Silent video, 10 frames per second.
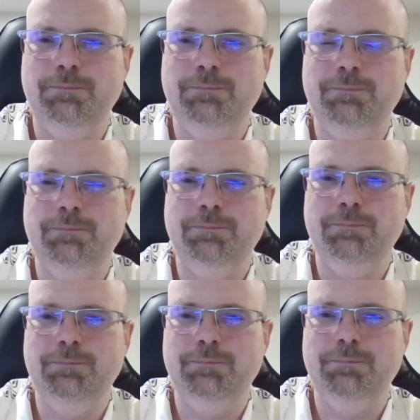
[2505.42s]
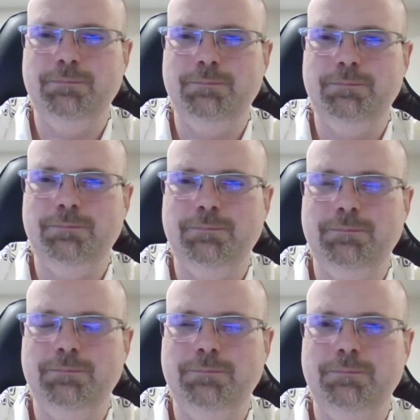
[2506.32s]

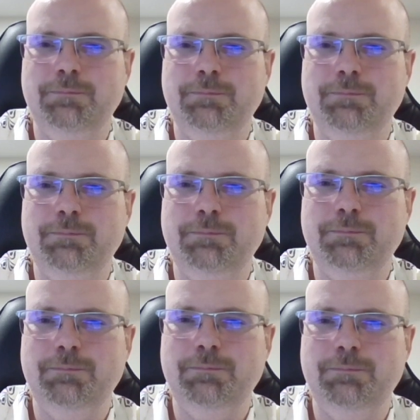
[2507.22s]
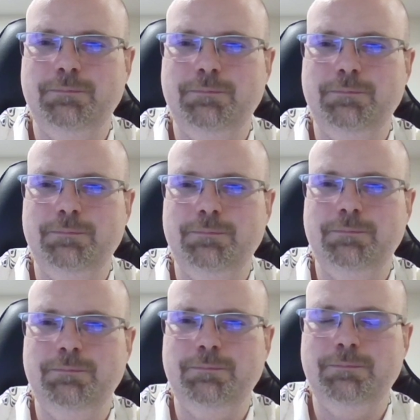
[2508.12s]

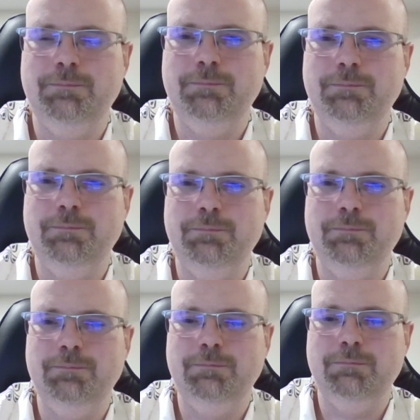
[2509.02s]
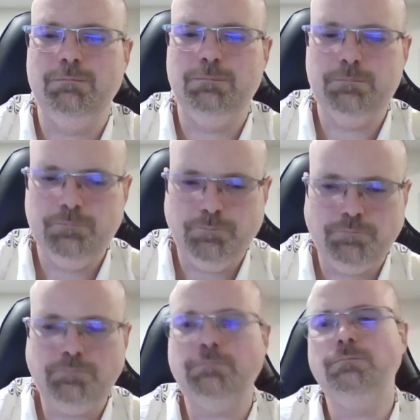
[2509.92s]

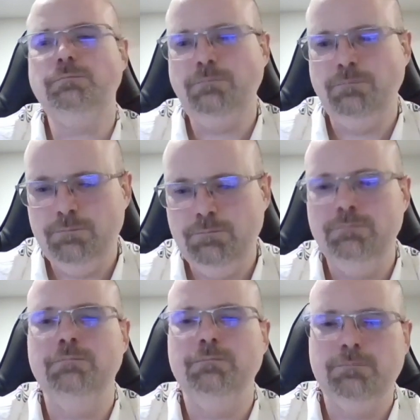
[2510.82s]
[no speech]